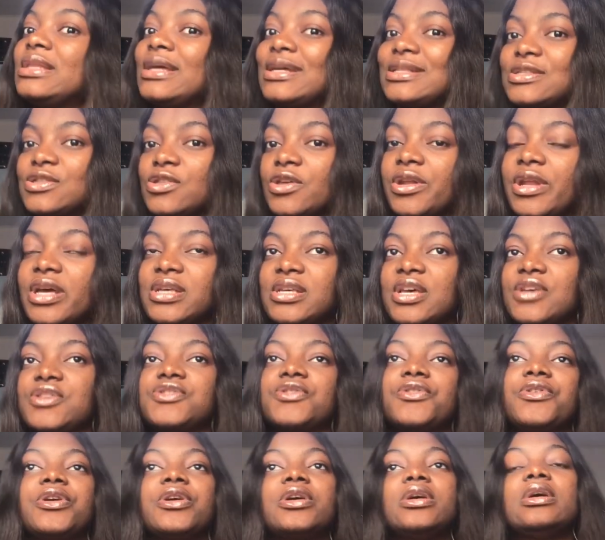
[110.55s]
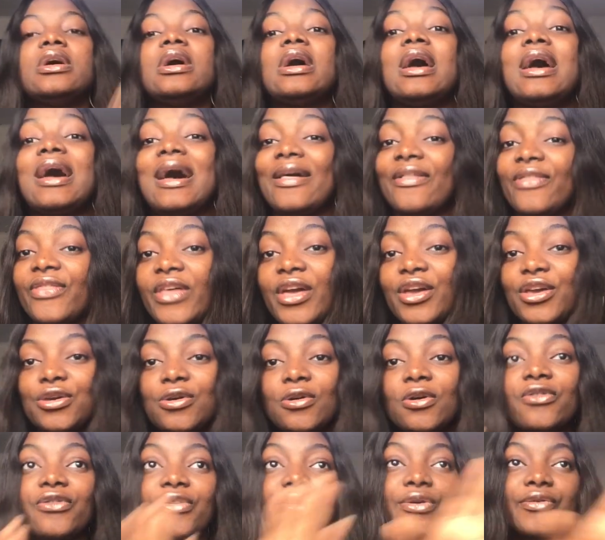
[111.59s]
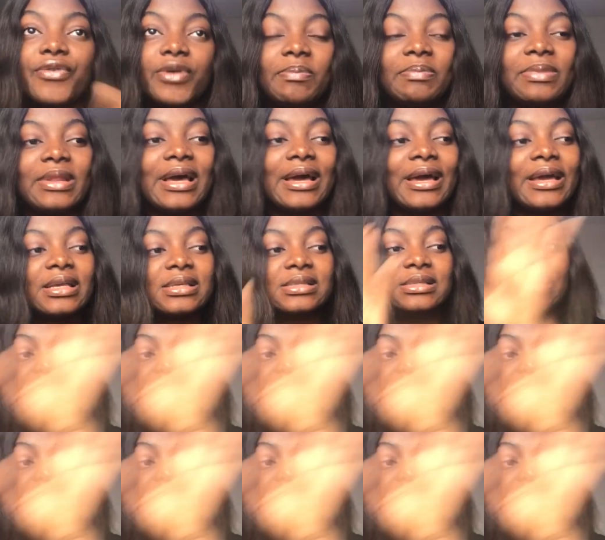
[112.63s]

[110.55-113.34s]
it's not necessary and thank you all for your replies.